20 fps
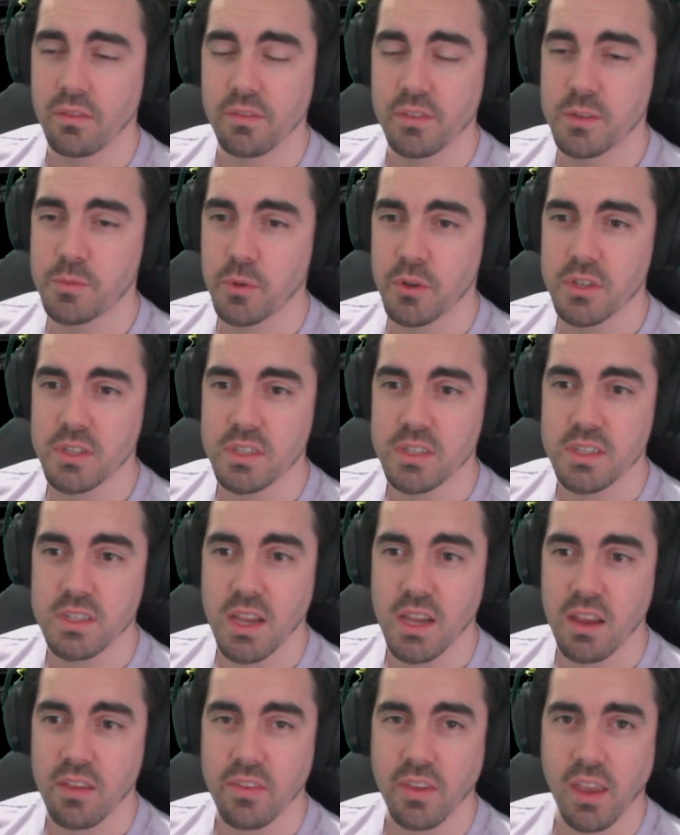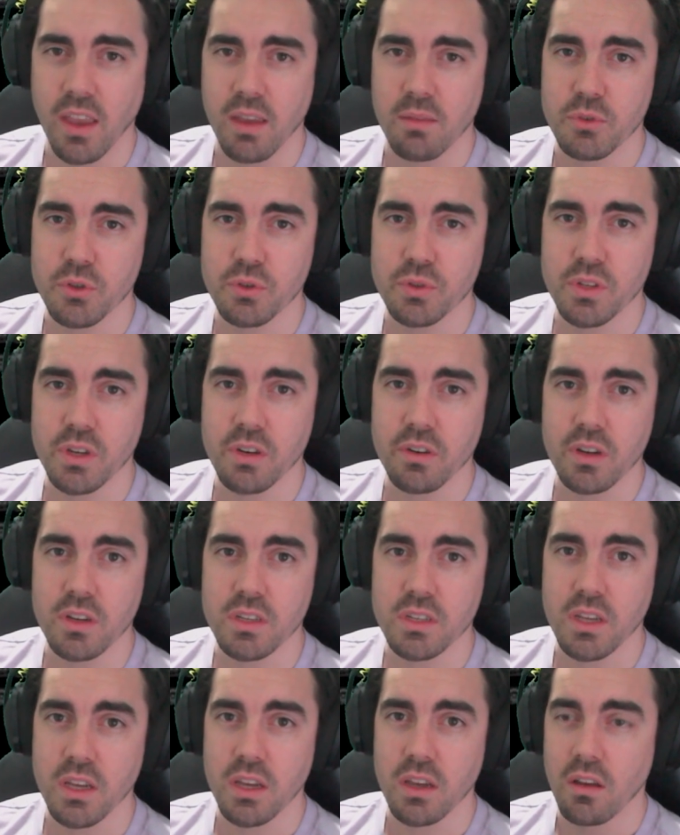This person's taking the game too
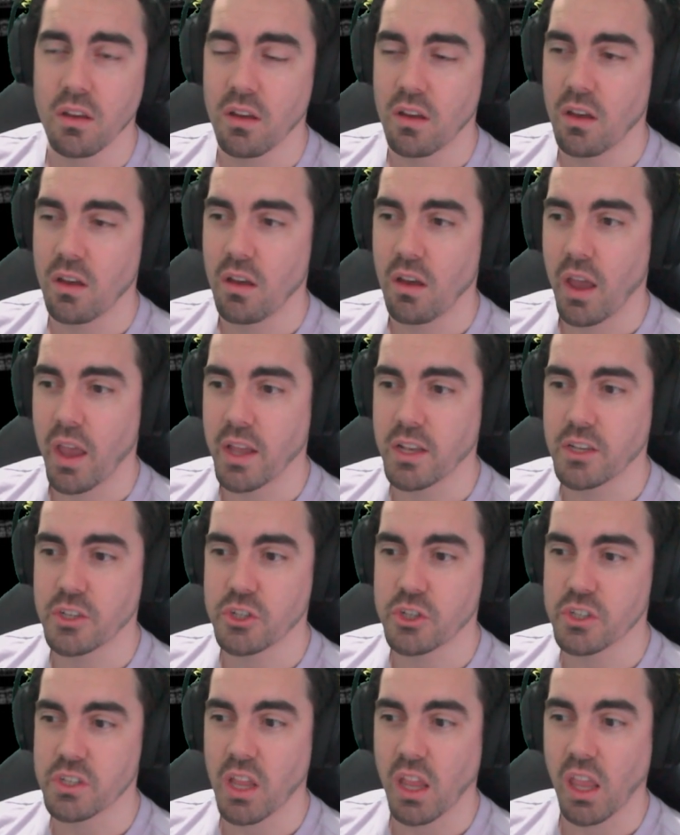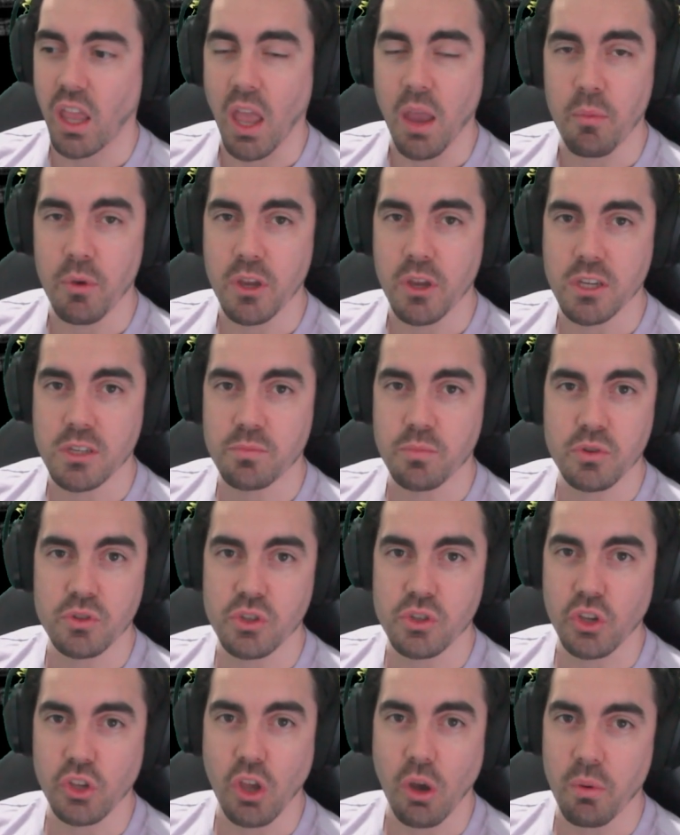seriously. It's just a game where you're
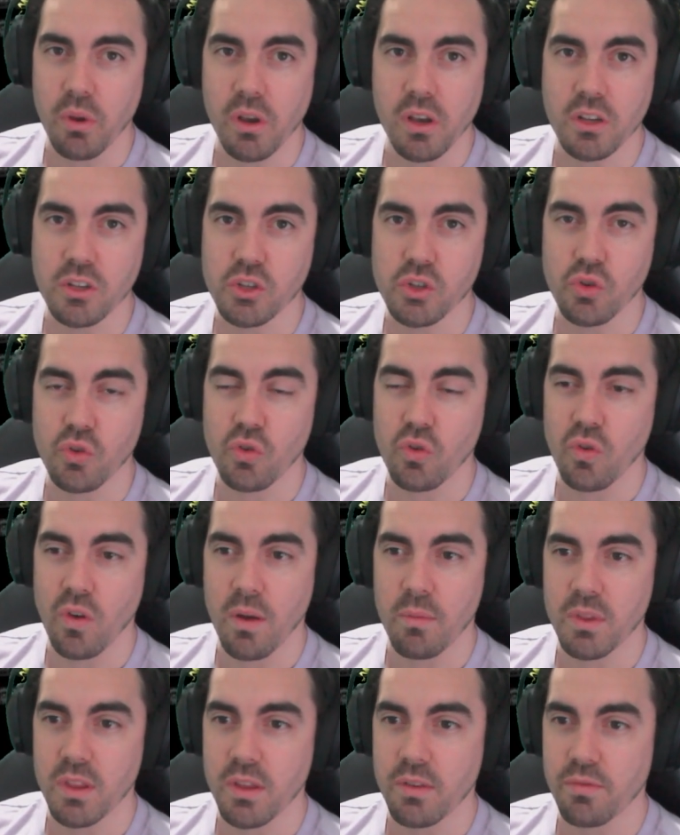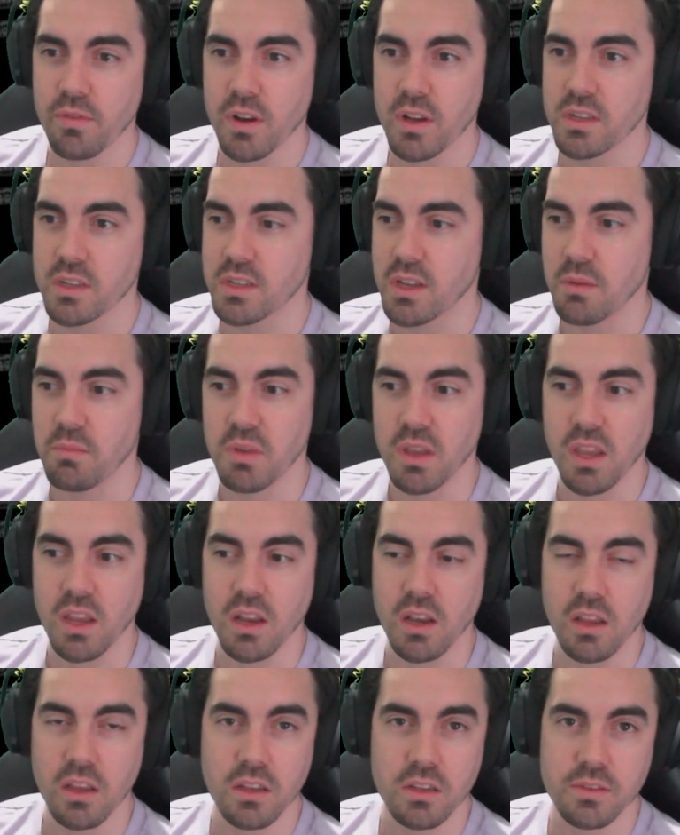supposed to go in and screw around with your friends and be
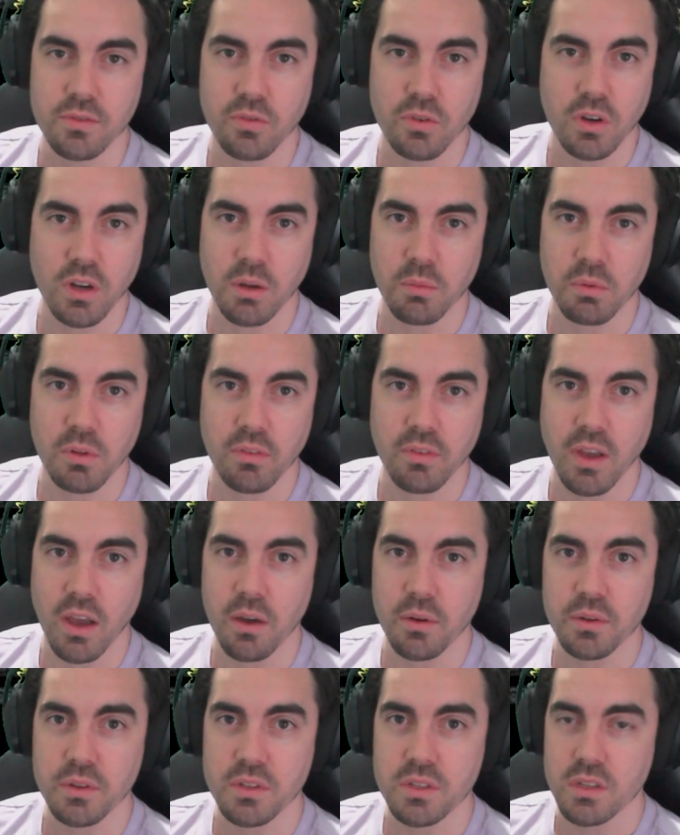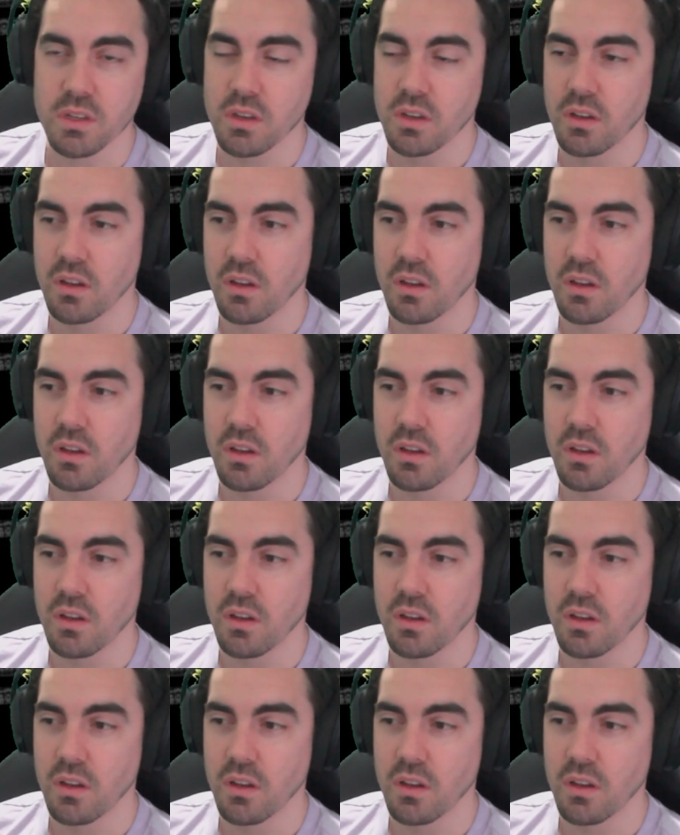idiots for a couple of hours.